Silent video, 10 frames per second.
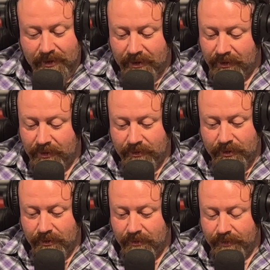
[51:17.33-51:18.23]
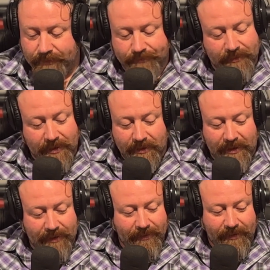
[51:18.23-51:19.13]
YouTube,
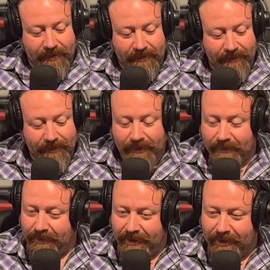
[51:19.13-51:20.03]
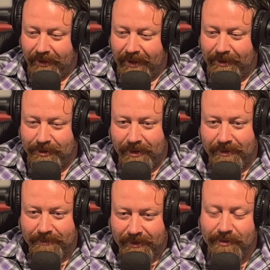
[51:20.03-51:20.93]
everything we can get our hands
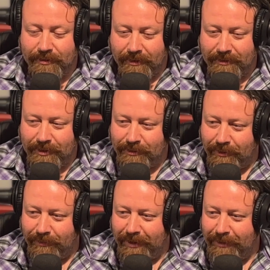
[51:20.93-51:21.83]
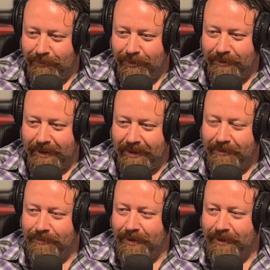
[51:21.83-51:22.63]
on. That's just sort of the way of the world now.